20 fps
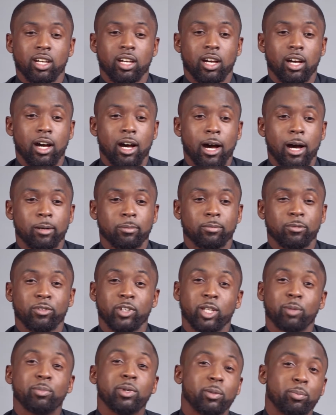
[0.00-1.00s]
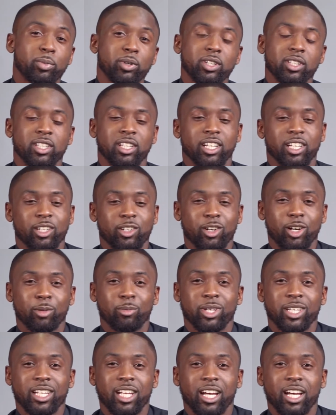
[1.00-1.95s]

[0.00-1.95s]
um, for the people, you know what I mean?